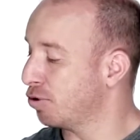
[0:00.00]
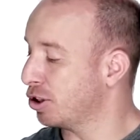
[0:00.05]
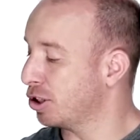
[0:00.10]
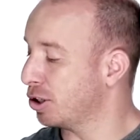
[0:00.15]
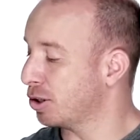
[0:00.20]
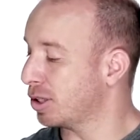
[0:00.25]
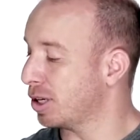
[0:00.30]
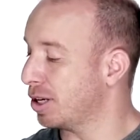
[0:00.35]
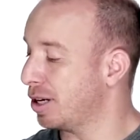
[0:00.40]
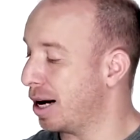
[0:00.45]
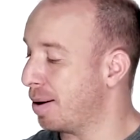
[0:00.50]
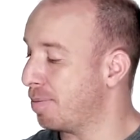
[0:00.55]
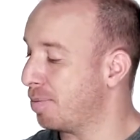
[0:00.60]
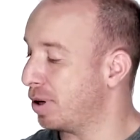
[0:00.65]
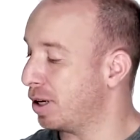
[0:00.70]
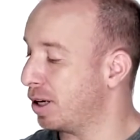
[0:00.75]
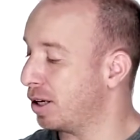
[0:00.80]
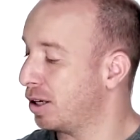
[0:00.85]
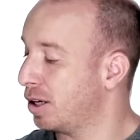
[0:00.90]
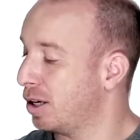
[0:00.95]
produce a
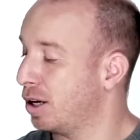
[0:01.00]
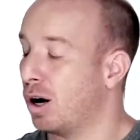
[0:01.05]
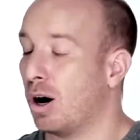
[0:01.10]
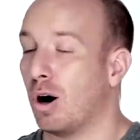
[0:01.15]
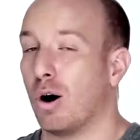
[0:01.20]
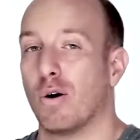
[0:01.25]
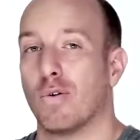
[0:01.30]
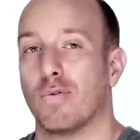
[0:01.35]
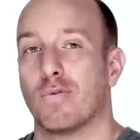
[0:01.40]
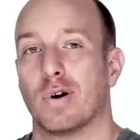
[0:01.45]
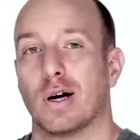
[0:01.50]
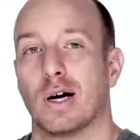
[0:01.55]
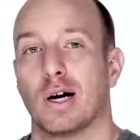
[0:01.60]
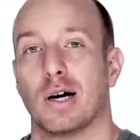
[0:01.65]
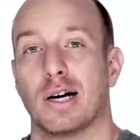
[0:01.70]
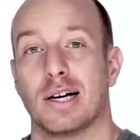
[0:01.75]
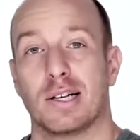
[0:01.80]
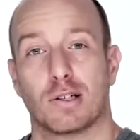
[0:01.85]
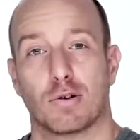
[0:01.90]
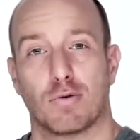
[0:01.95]
number of
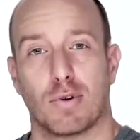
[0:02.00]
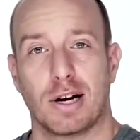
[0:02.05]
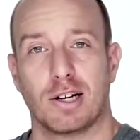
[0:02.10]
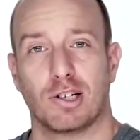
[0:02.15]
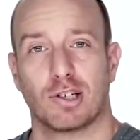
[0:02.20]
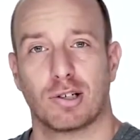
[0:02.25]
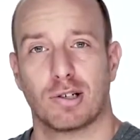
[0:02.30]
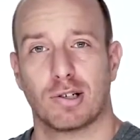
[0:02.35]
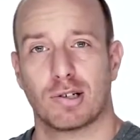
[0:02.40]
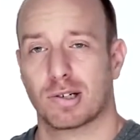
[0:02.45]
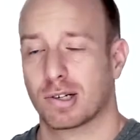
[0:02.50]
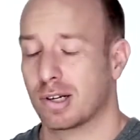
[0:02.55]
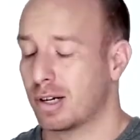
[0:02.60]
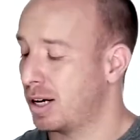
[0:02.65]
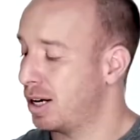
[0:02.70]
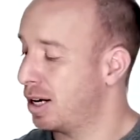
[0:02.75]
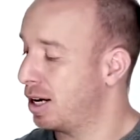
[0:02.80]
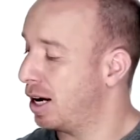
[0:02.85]
iterations.